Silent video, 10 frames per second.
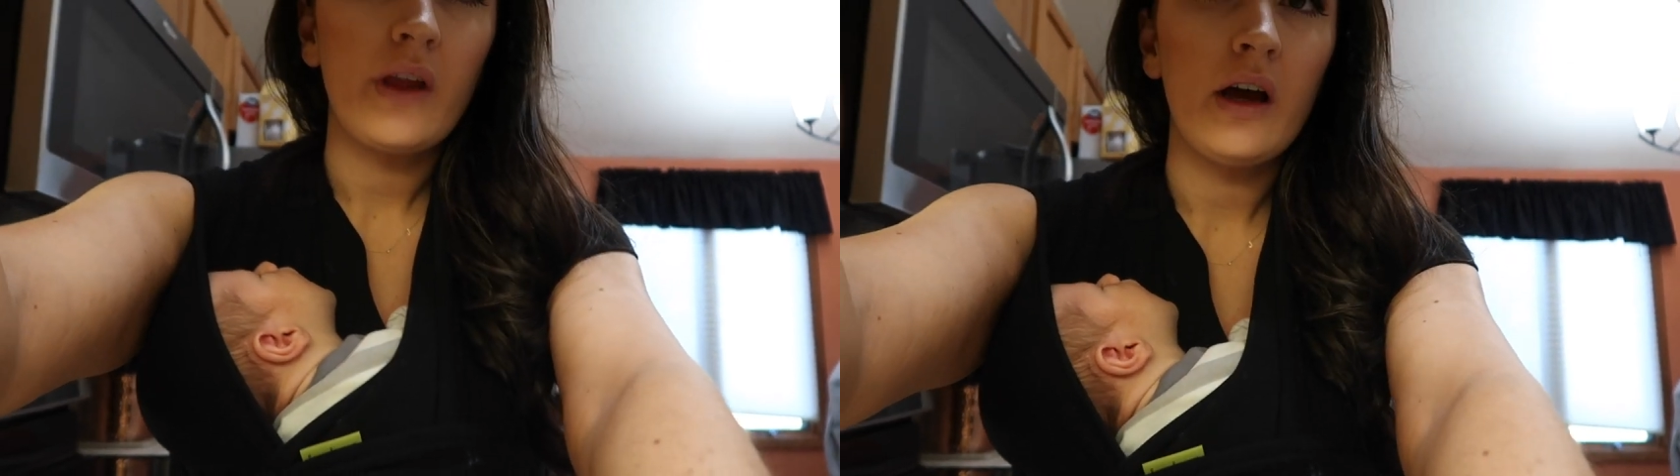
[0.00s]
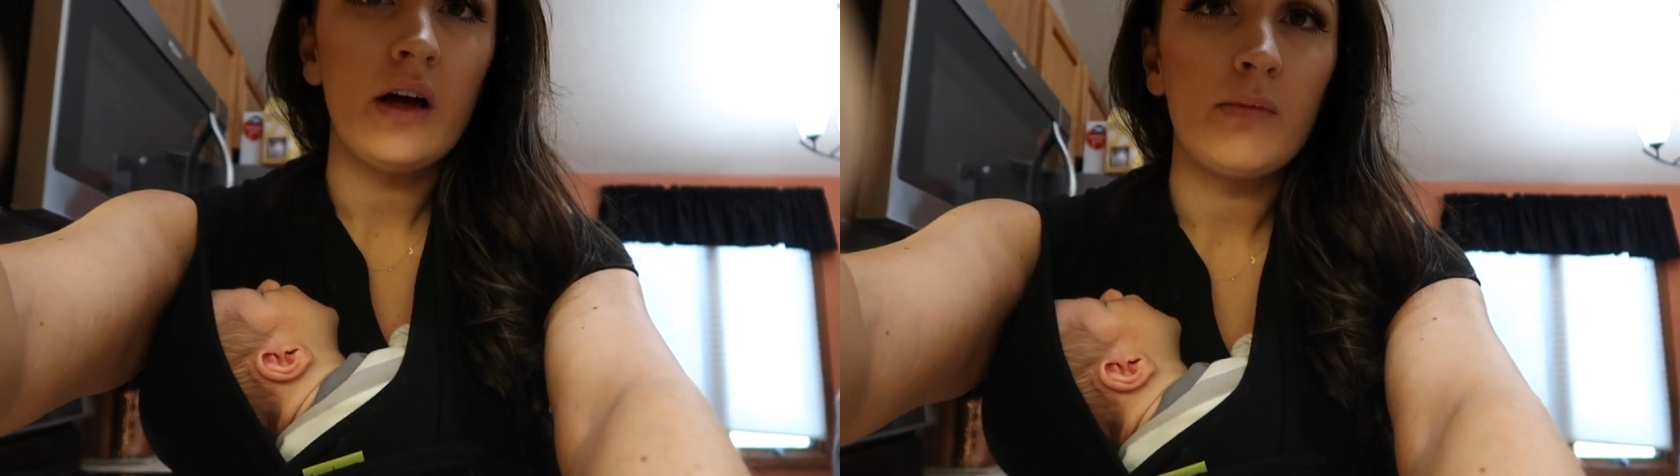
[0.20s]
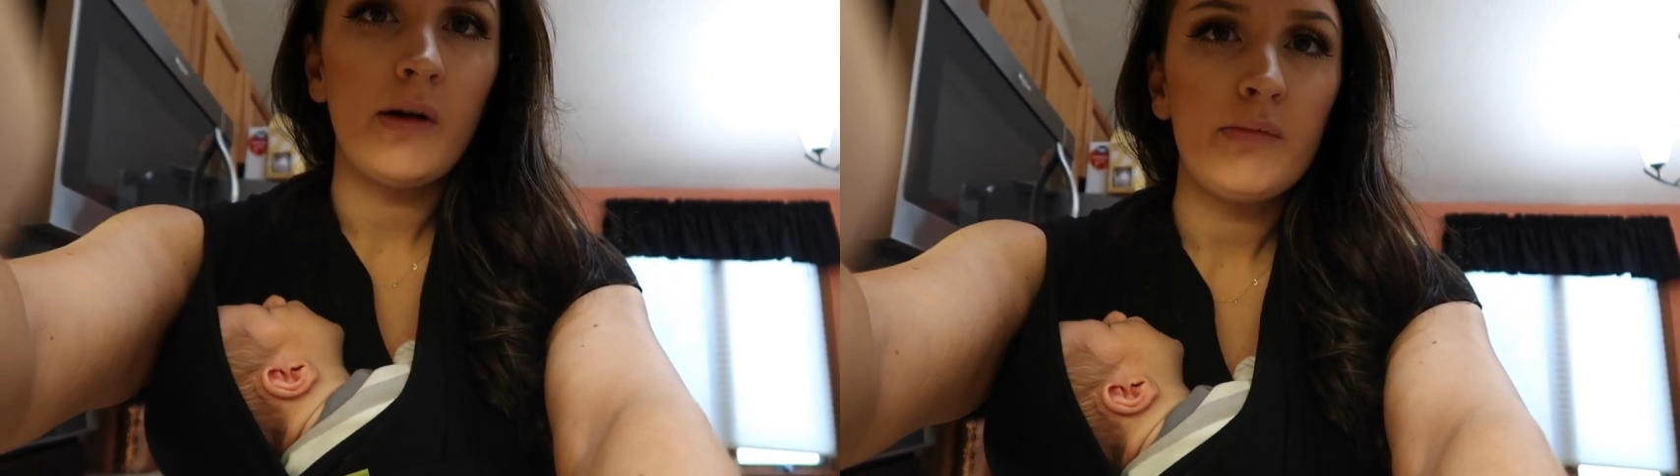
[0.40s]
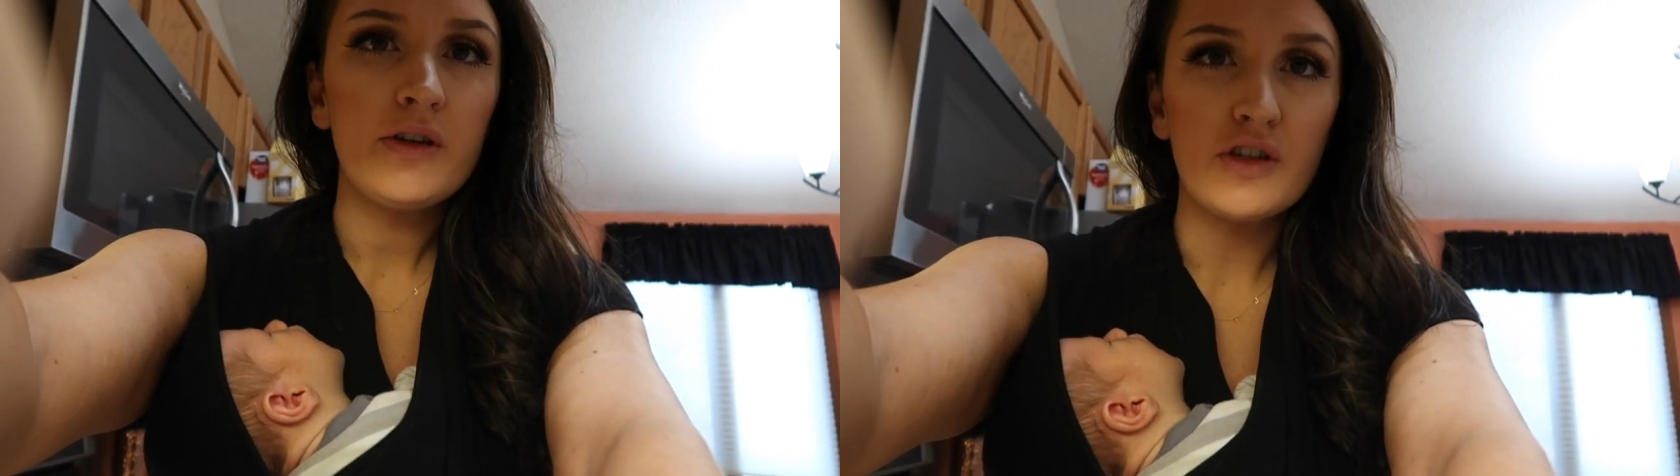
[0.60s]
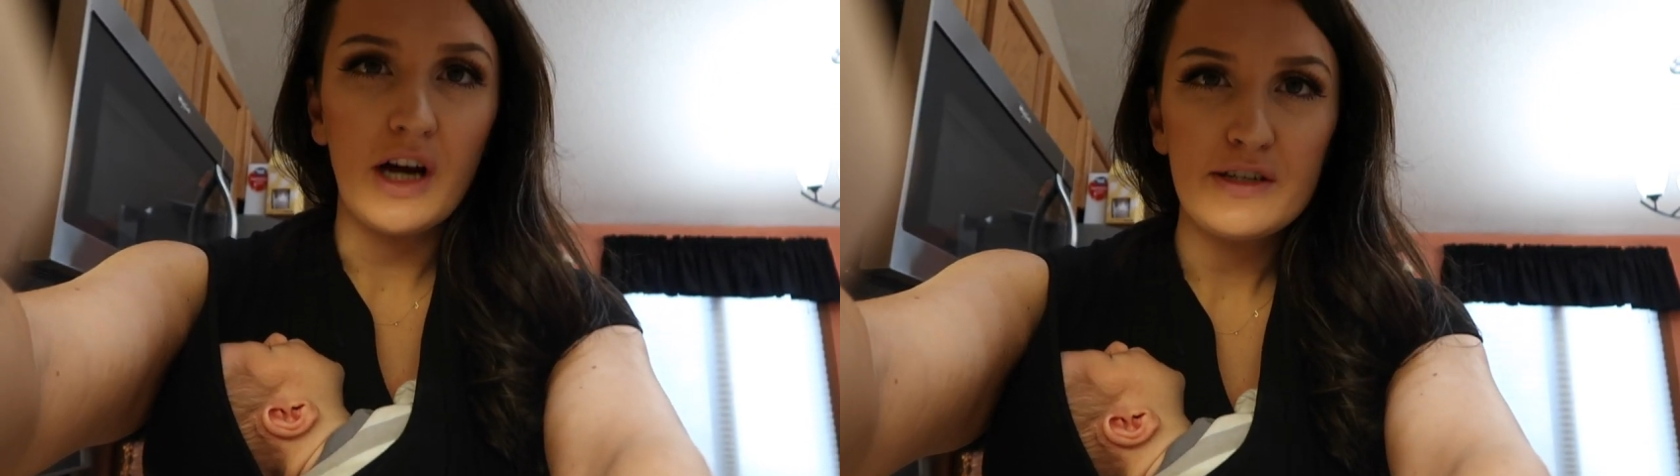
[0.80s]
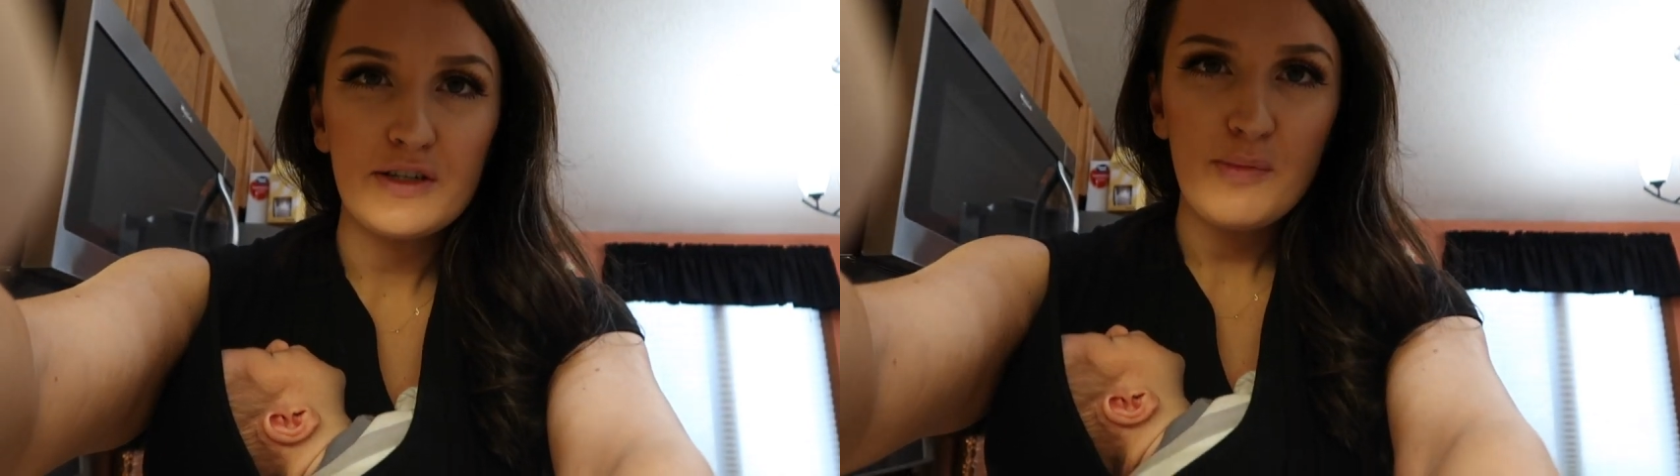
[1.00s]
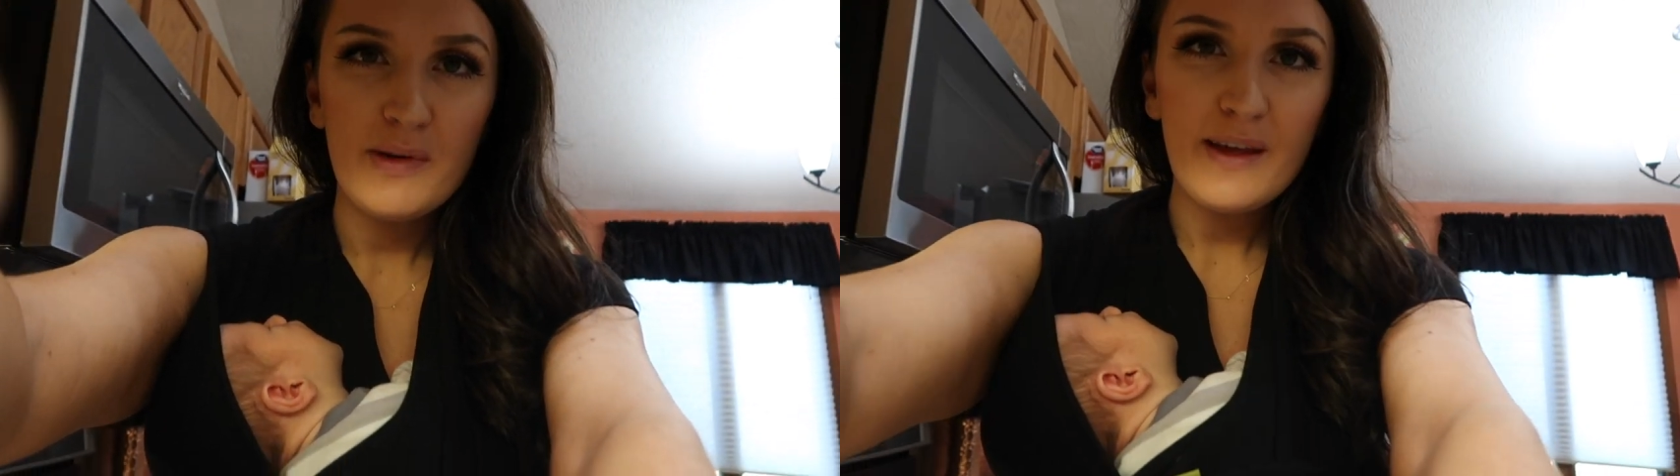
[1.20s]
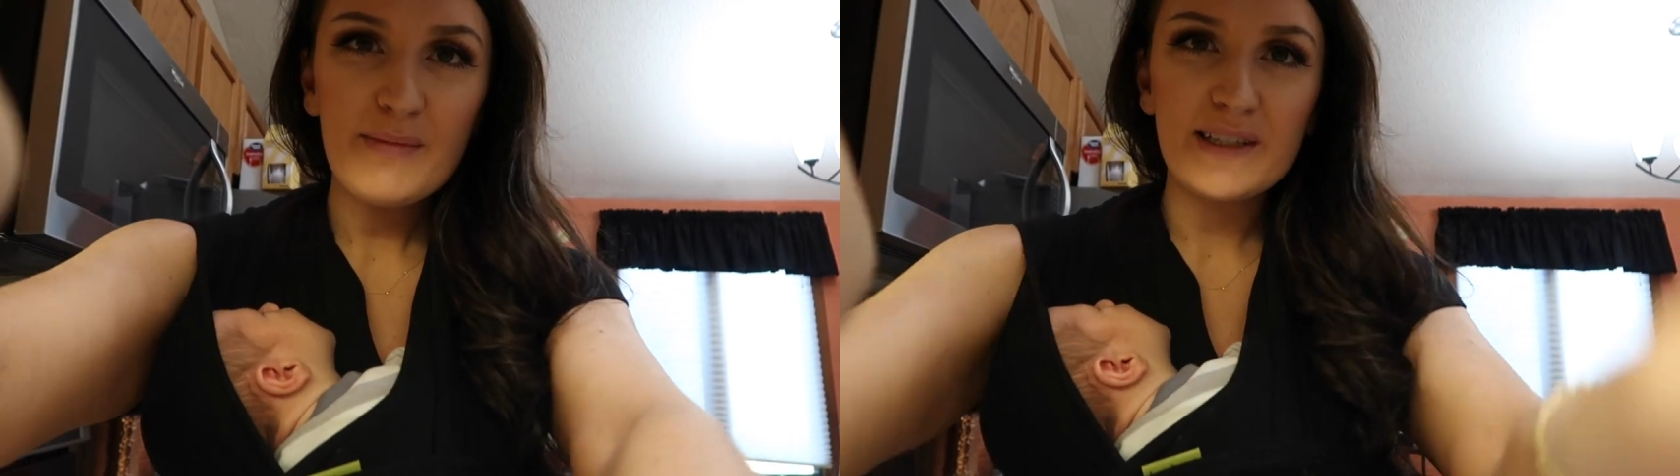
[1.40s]
I've been dry
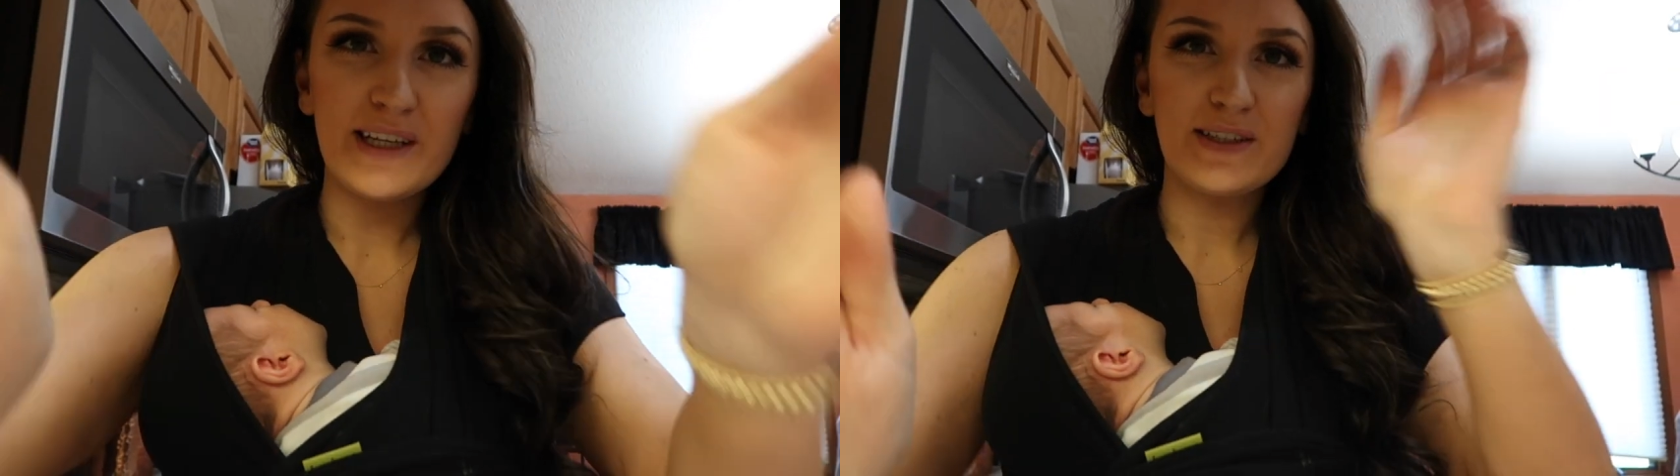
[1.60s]
scooping them because